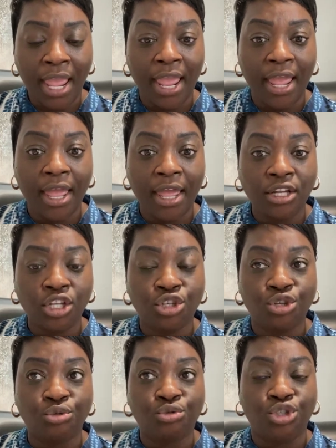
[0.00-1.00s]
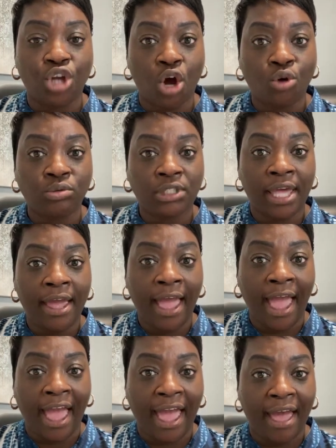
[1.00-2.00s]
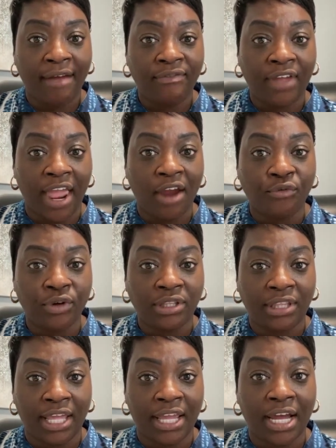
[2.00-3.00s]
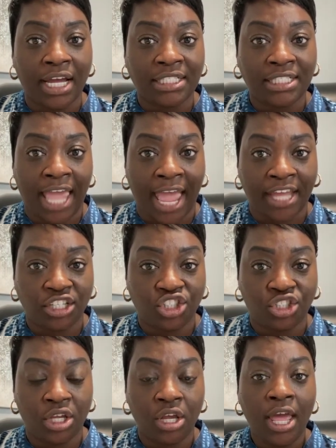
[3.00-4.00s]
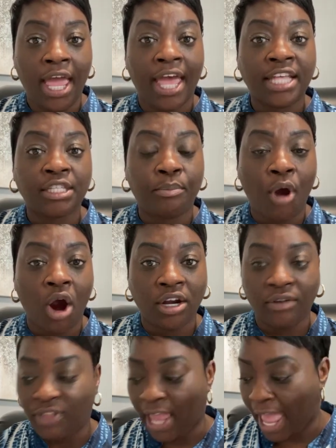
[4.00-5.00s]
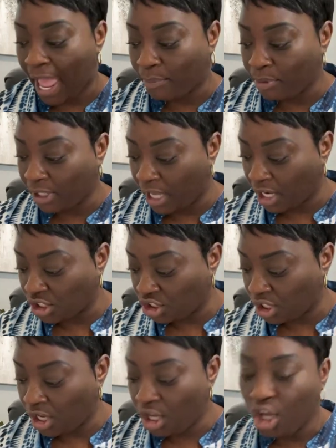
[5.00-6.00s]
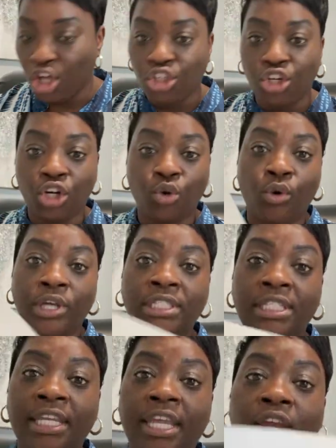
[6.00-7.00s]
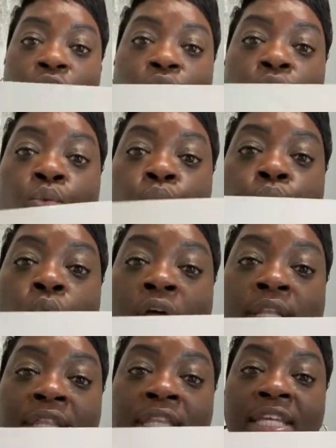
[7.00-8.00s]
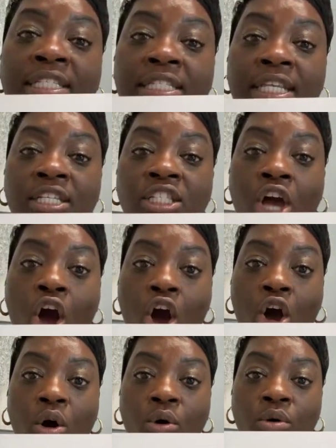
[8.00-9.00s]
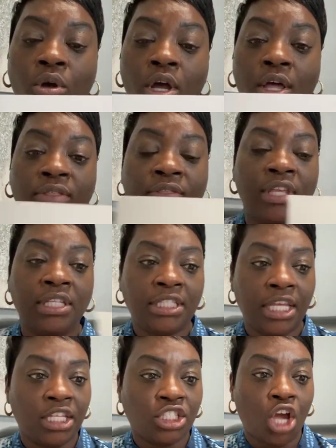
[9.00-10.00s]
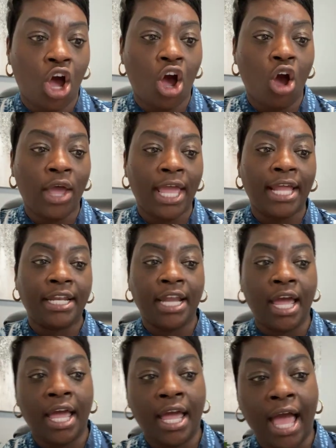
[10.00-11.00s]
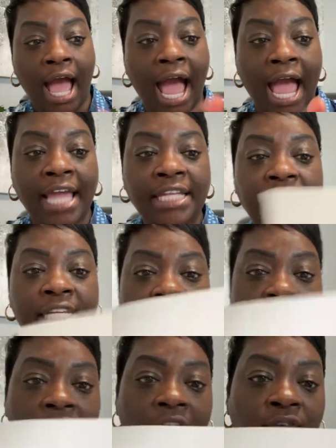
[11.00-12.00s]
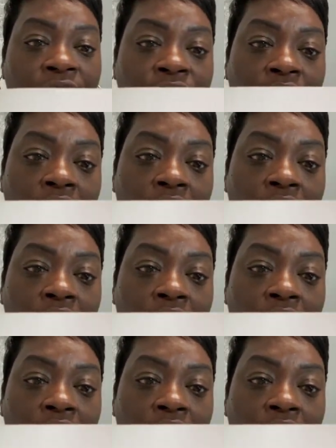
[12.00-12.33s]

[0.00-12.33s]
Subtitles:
and you don't have everything attached as a part of the application, you're going to get what this is called. This is called an IDFPR